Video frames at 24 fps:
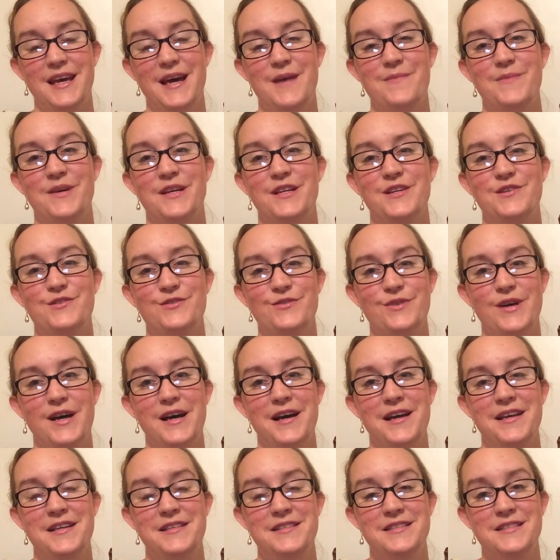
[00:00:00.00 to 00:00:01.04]
I'm going to
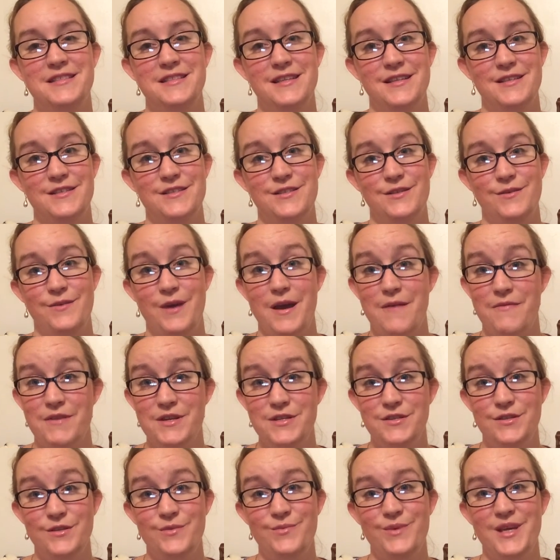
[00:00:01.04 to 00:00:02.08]
try and stick to every
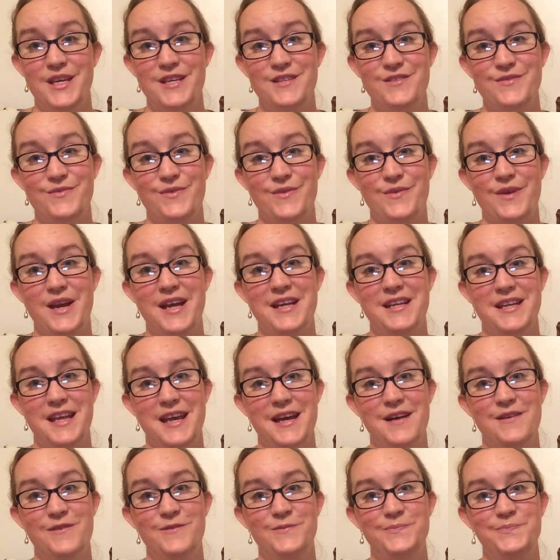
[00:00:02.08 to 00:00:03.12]
2 weeks for right
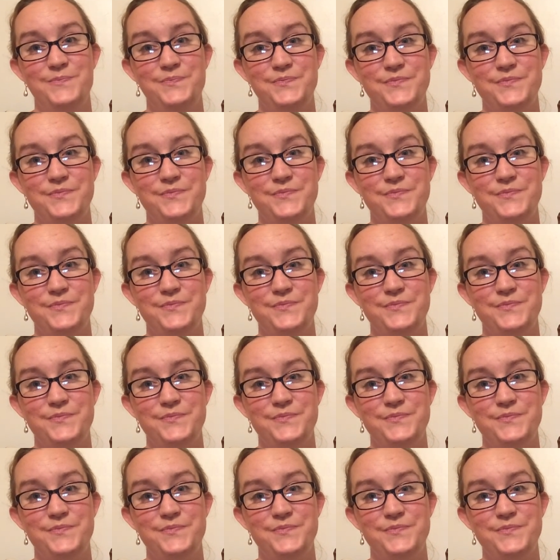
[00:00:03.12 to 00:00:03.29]
now.